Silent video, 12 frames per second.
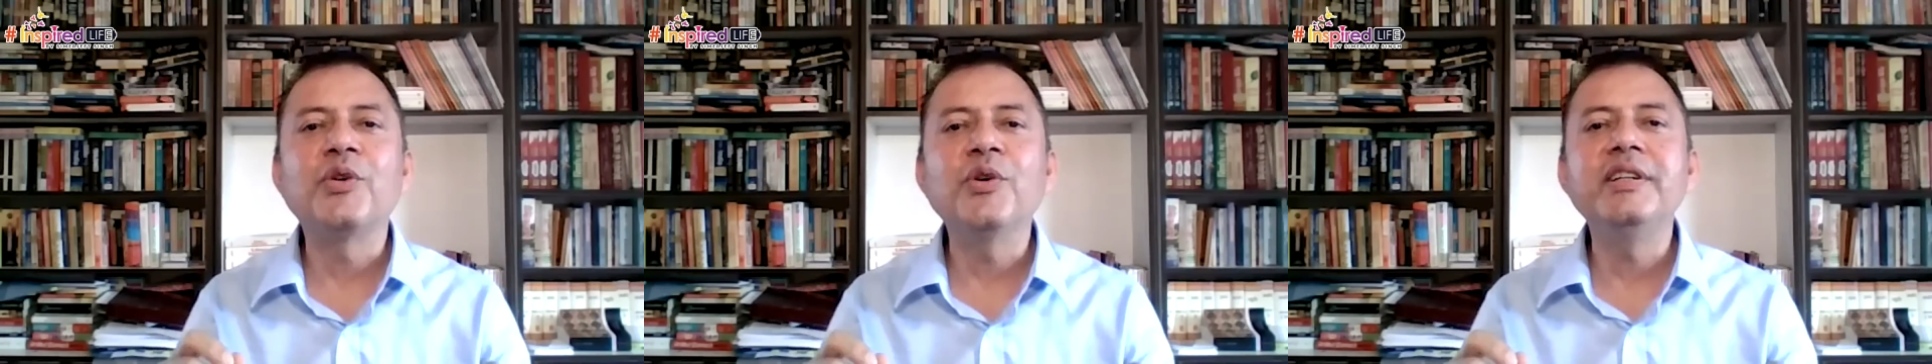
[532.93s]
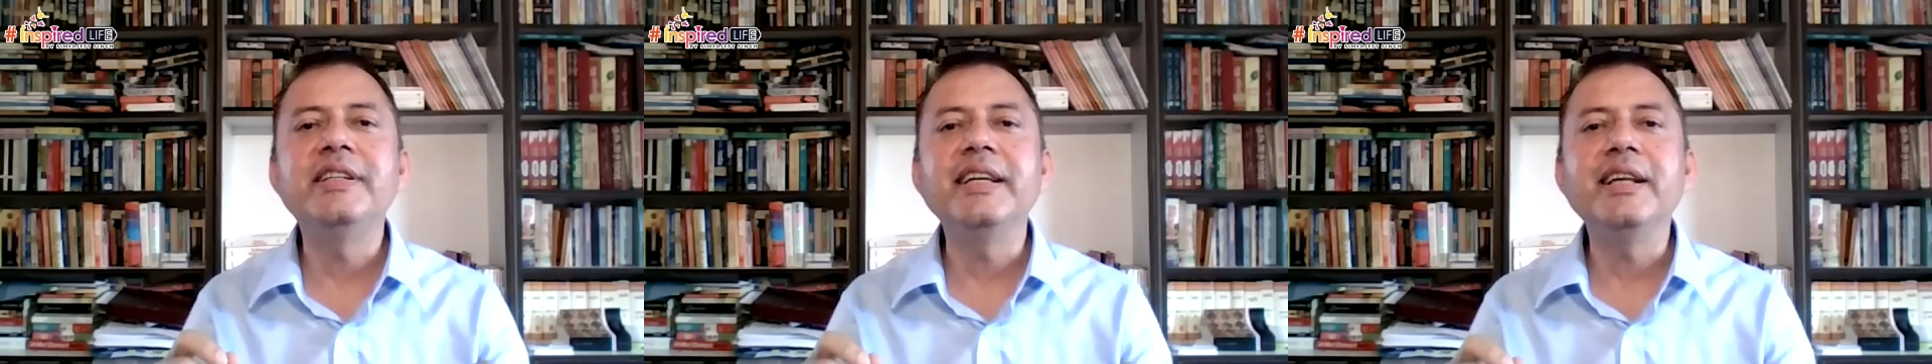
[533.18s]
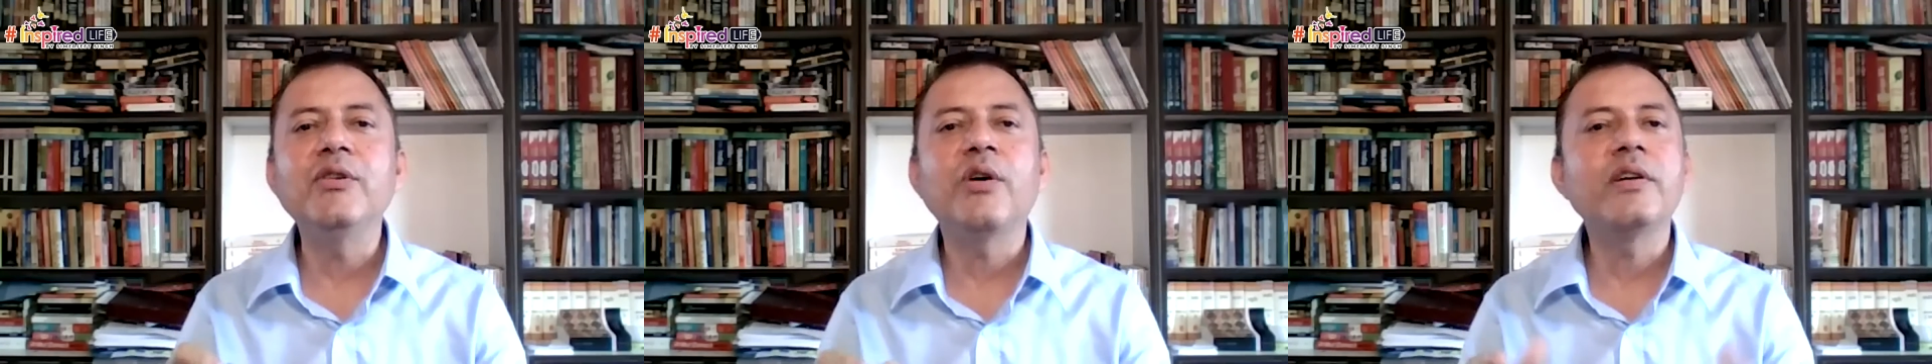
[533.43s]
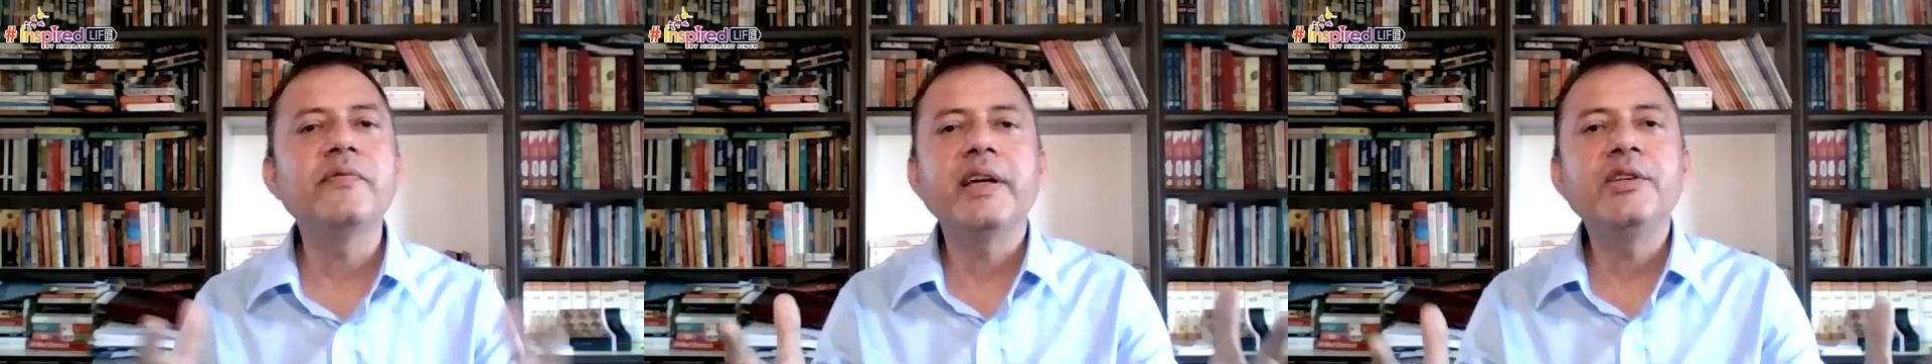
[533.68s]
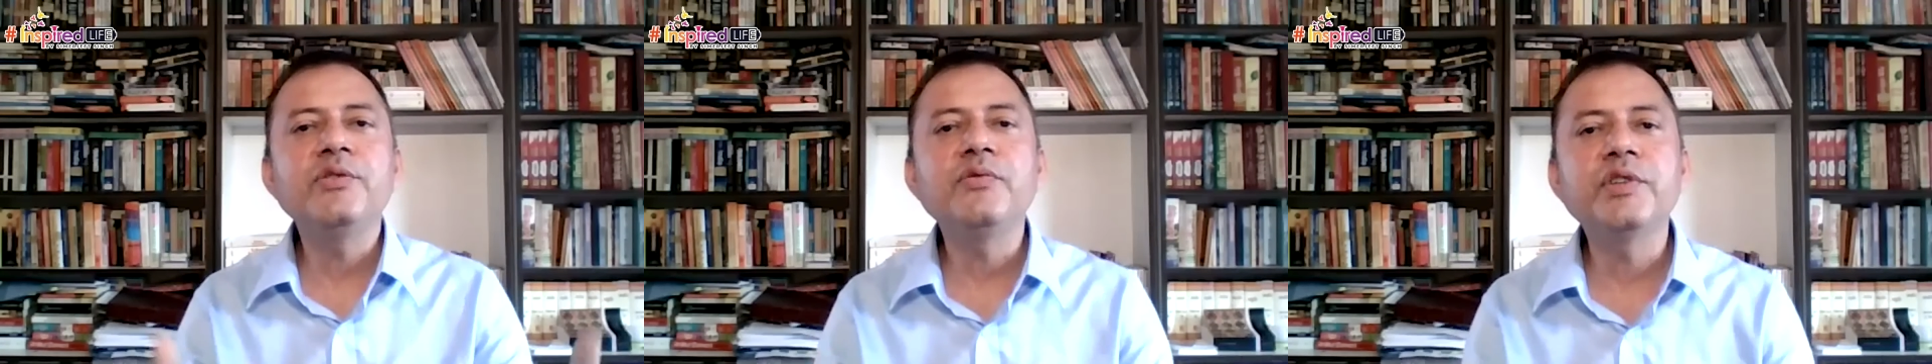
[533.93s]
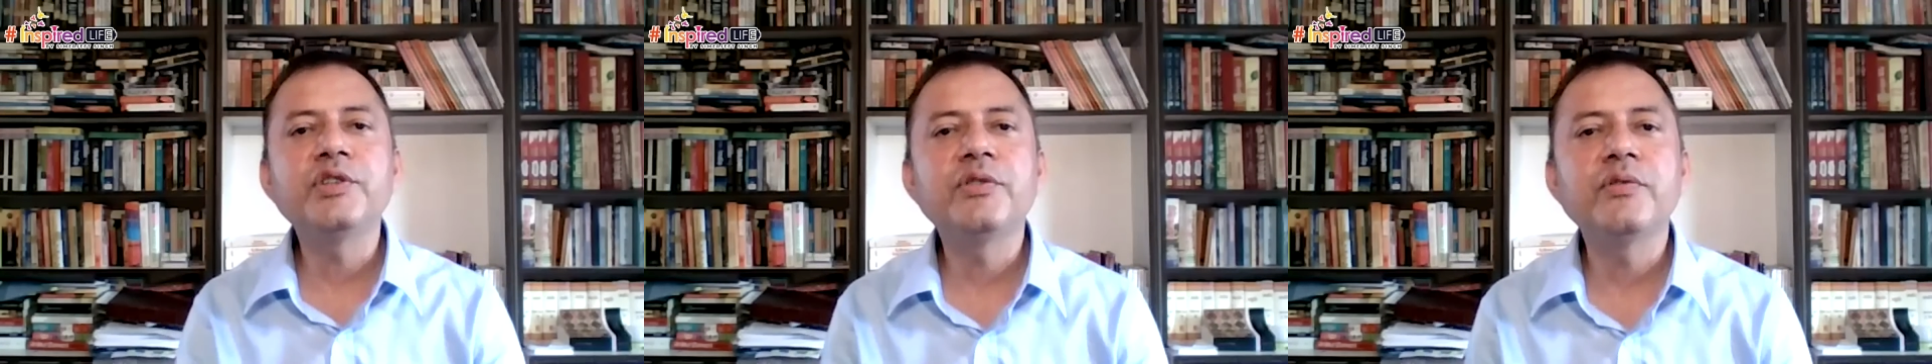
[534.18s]
good deal on where
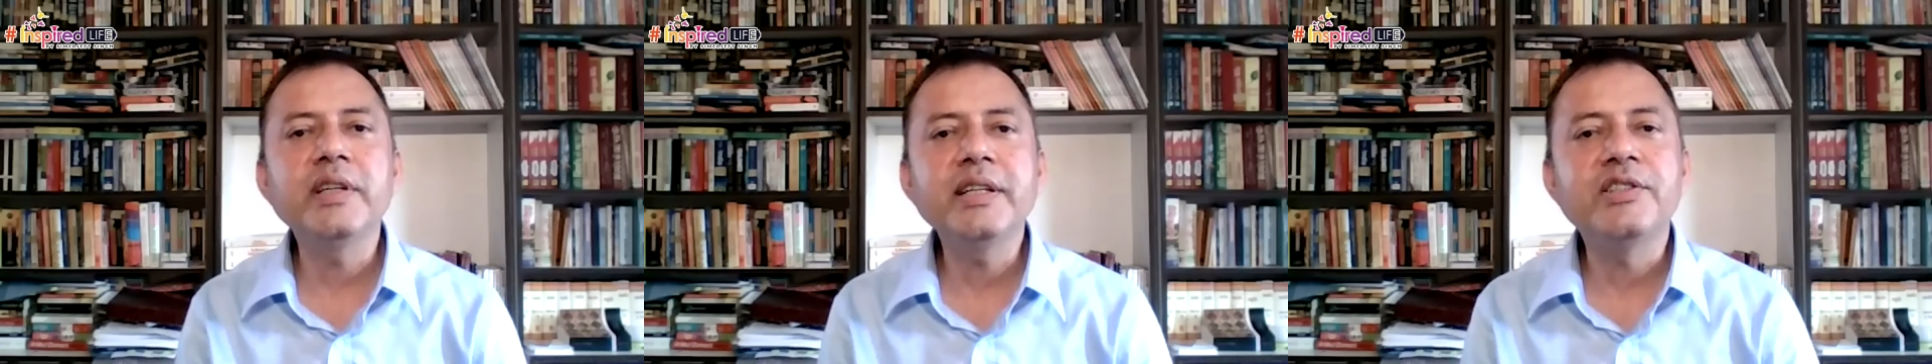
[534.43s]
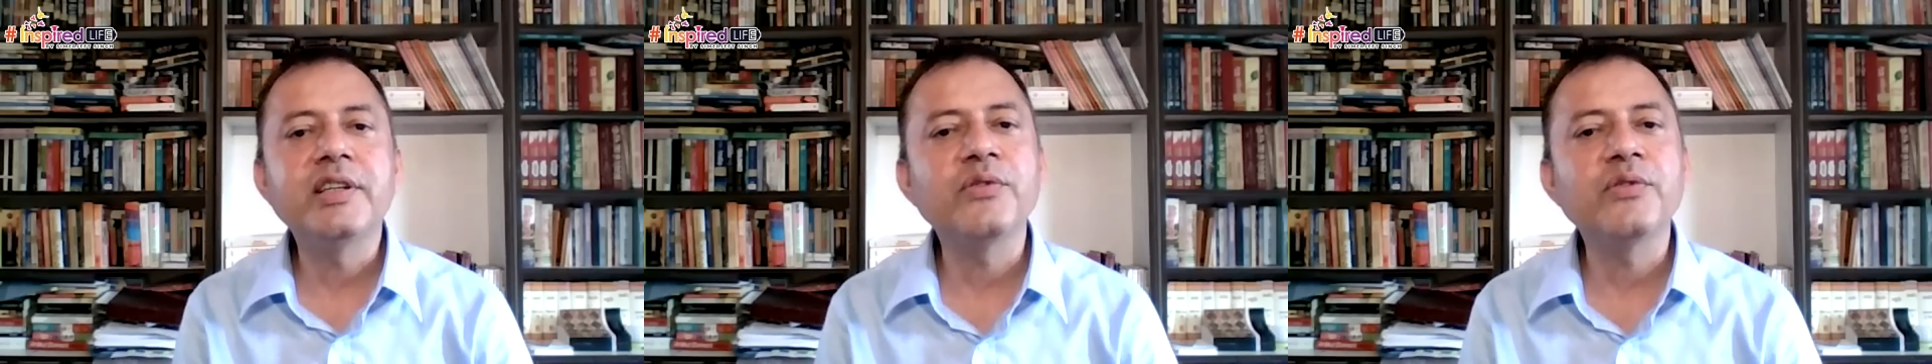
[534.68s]
you wish to reach.